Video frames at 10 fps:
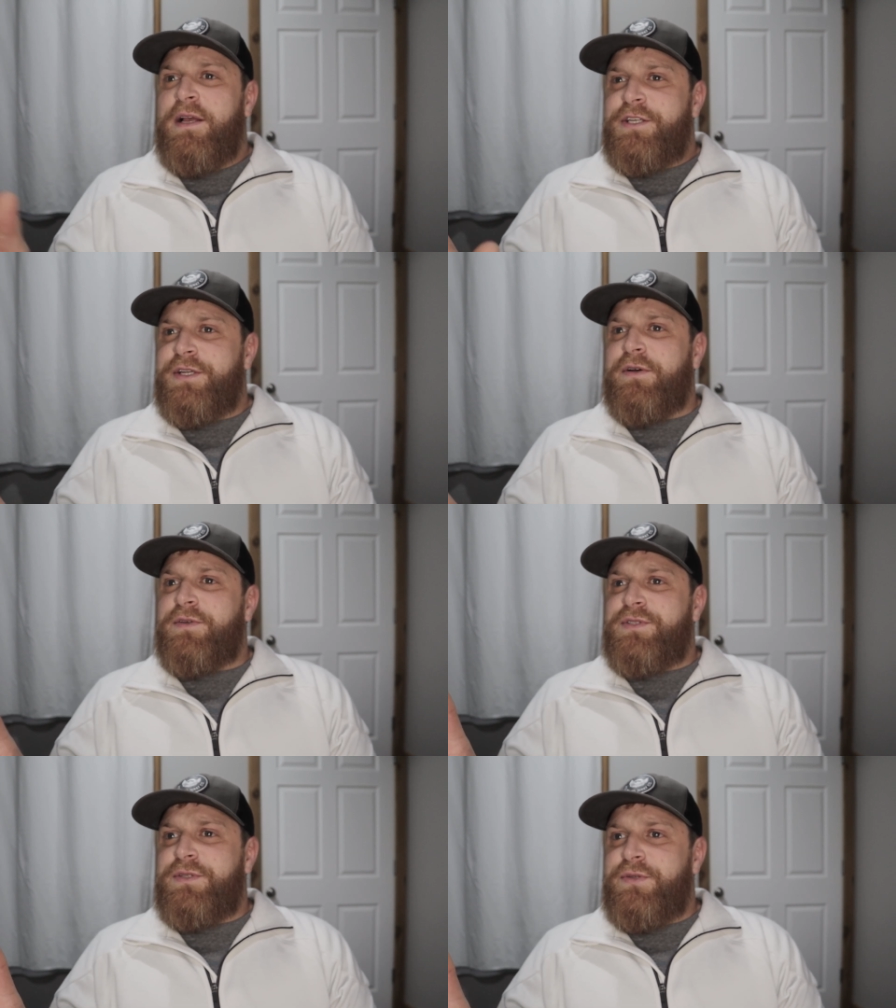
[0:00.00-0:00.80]
She
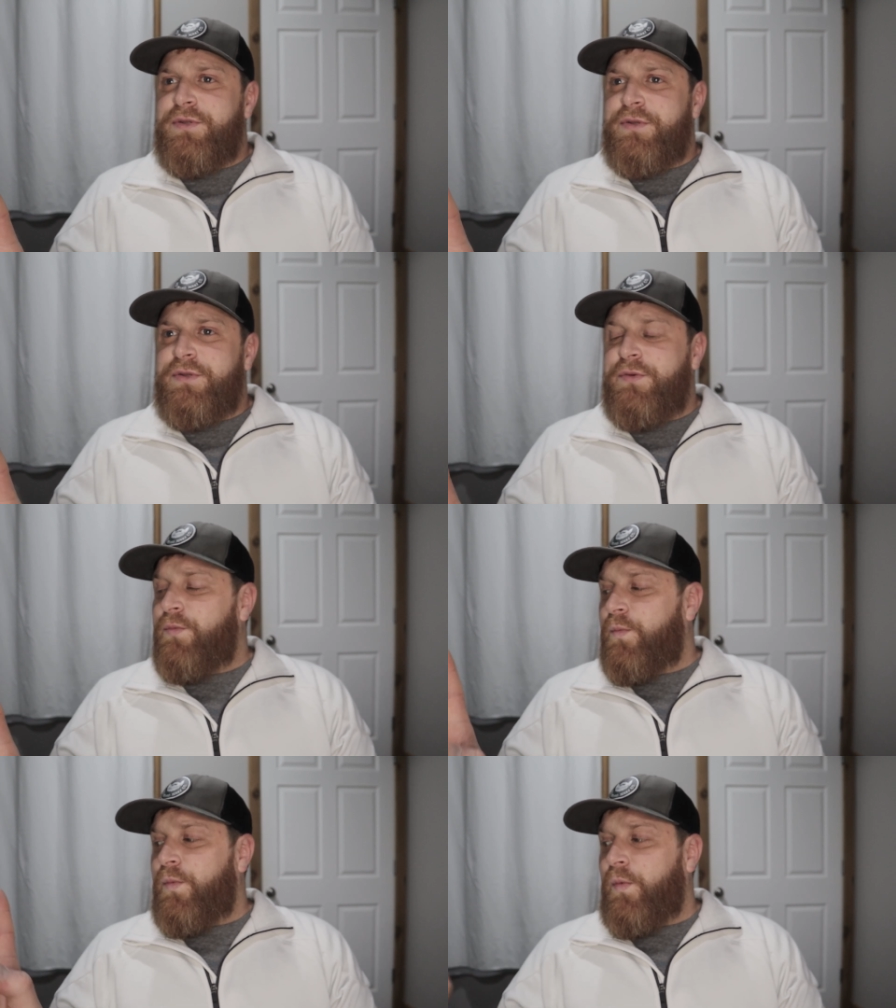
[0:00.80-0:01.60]
goes
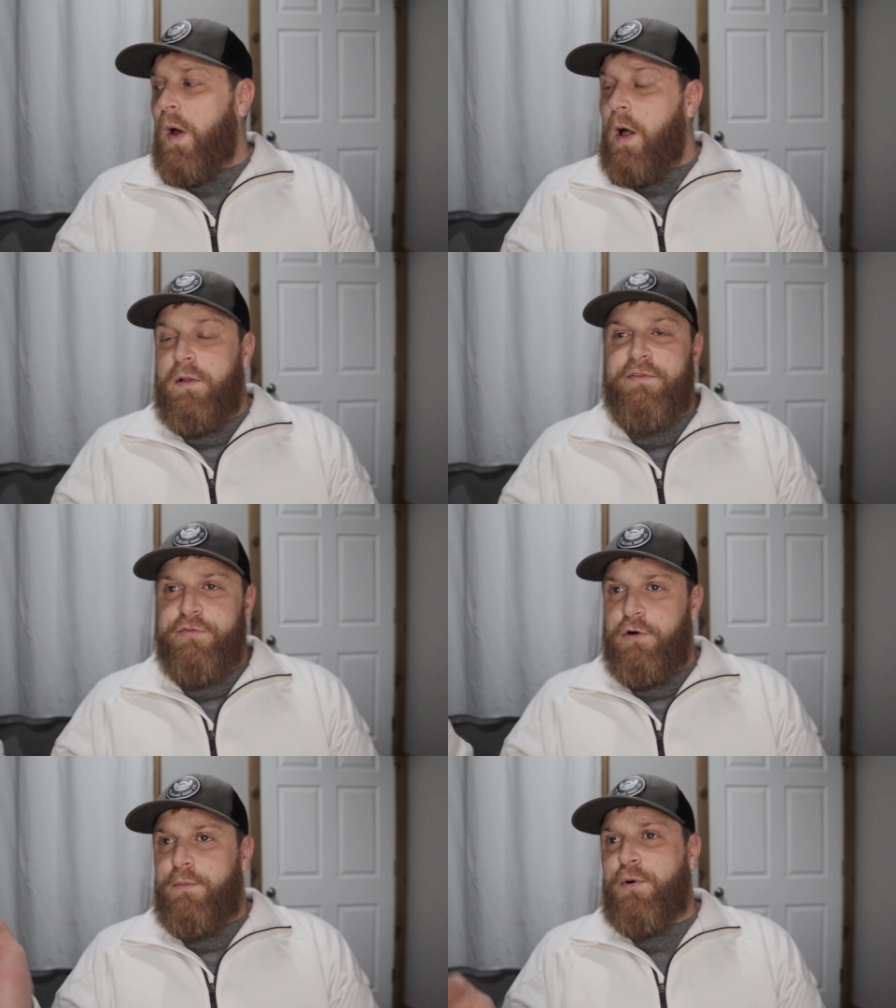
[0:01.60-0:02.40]
all the
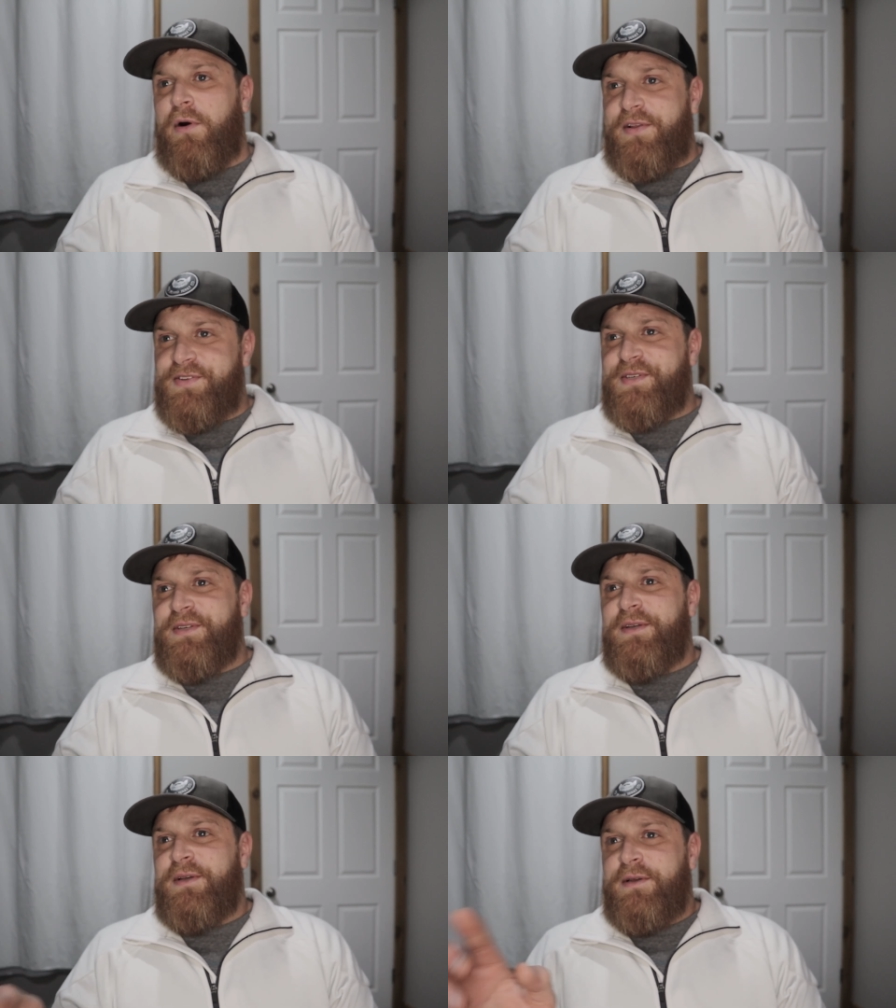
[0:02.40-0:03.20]

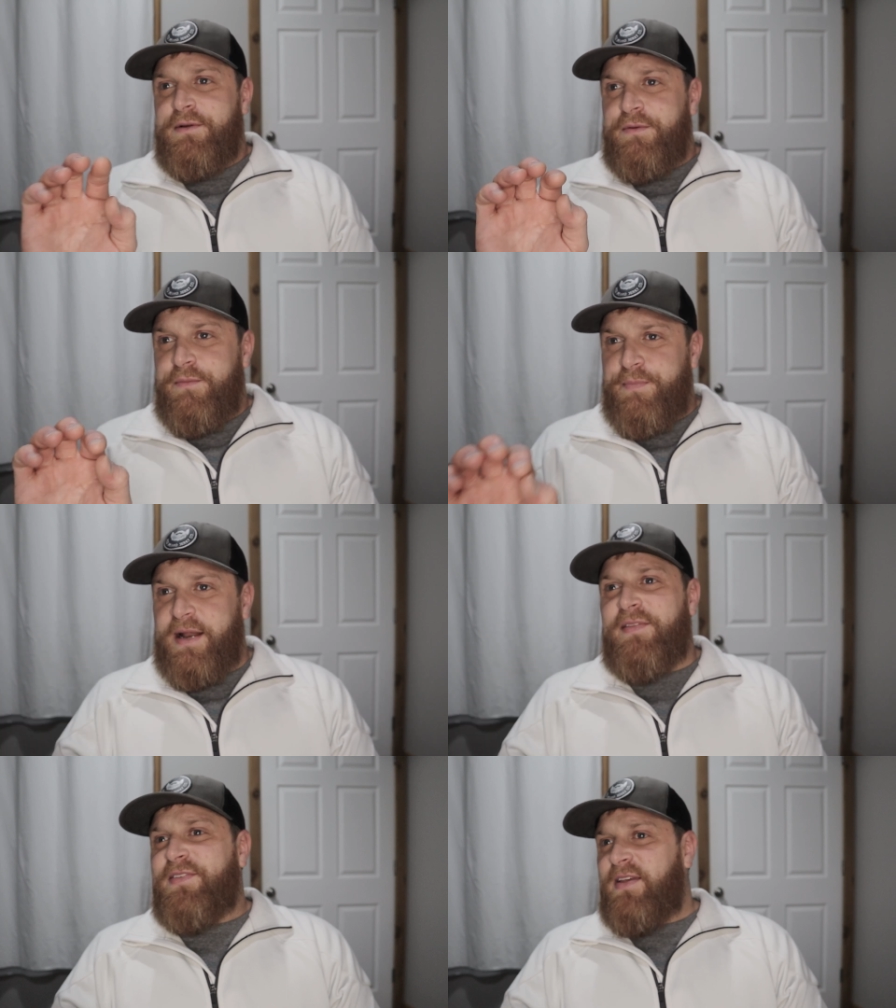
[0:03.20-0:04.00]
floorboards
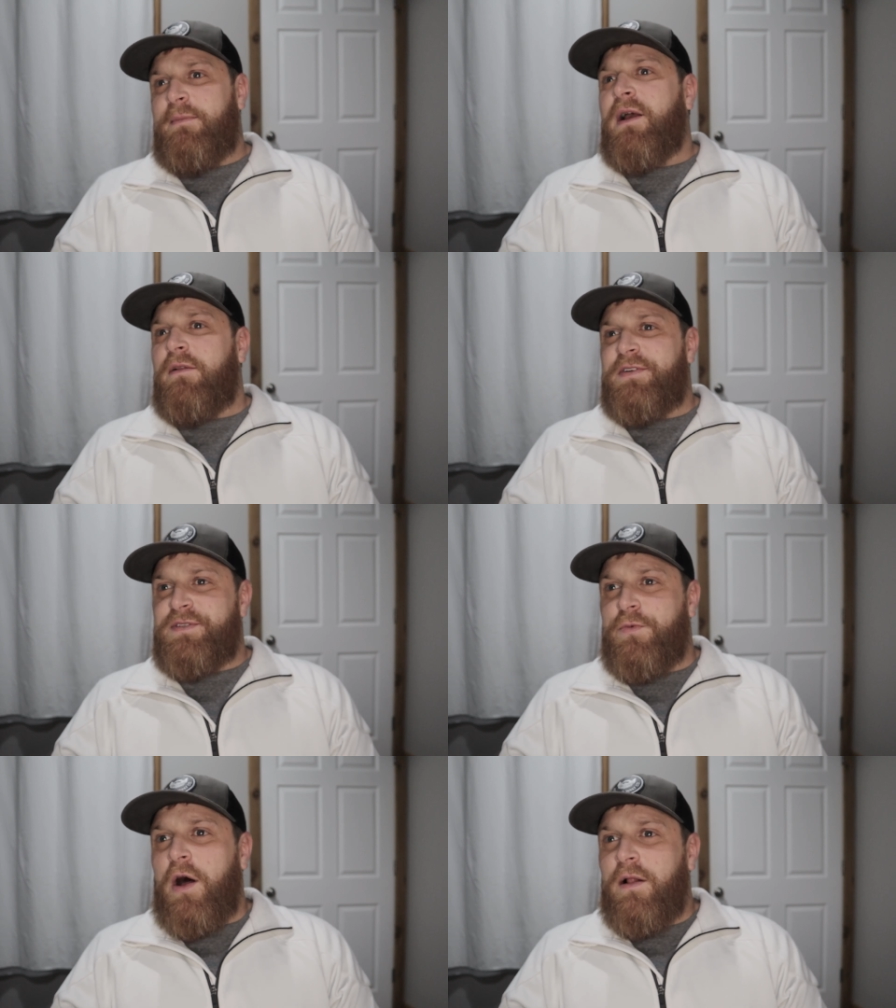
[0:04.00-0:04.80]
painted the same color
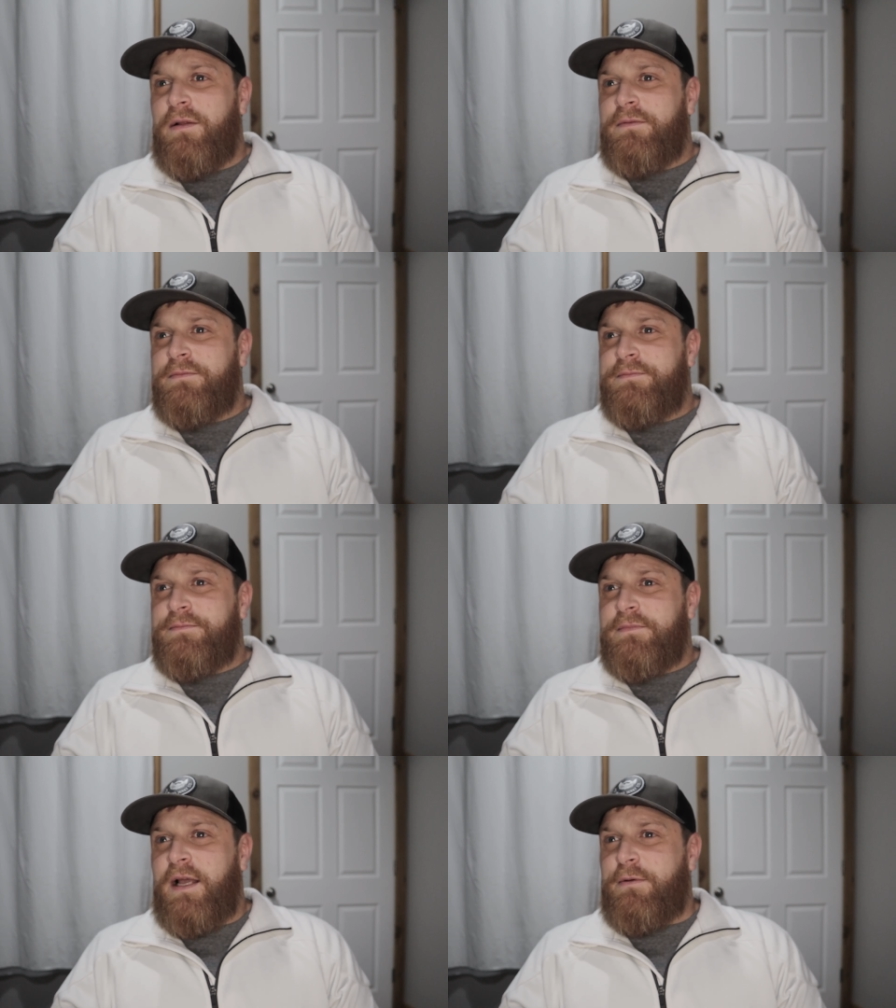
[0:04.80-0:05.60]
as the wall.
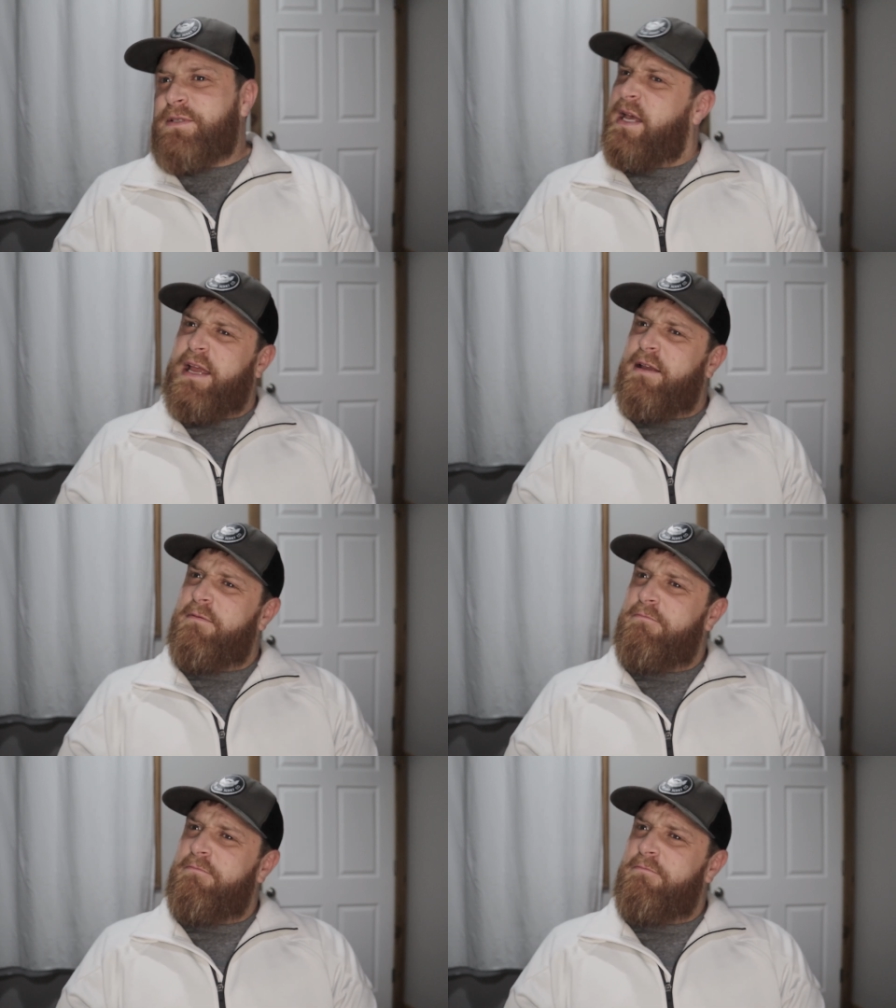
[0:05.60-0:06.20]
I was like,